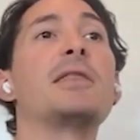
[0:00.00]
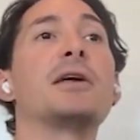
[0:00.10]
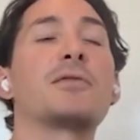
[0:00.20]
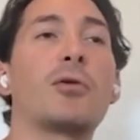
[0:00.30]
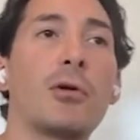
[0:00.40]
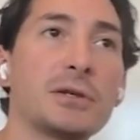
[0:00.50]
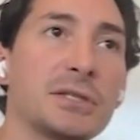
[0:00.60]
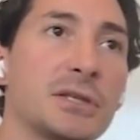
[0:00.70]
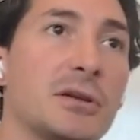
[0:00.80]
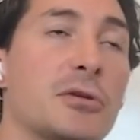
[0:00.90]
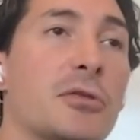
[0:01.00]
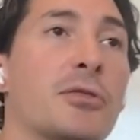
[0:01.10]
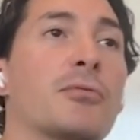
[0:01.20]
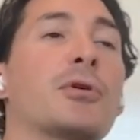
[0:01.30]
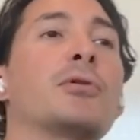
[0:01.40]
And then, of course,
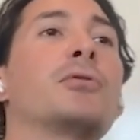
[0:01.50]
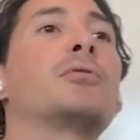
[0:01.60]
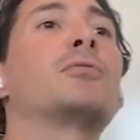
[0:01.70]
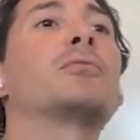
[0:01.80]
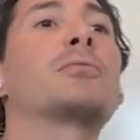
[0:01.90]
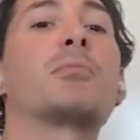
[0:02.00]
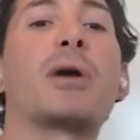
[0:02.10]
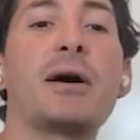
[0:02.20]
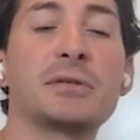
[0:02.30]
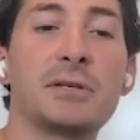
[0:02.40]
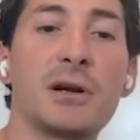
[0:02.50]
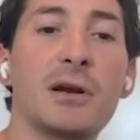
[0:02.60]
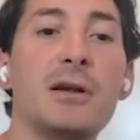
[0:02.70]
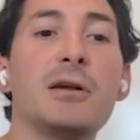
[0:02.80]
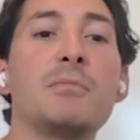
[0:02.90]
through the
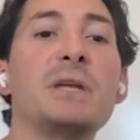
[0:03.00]
browser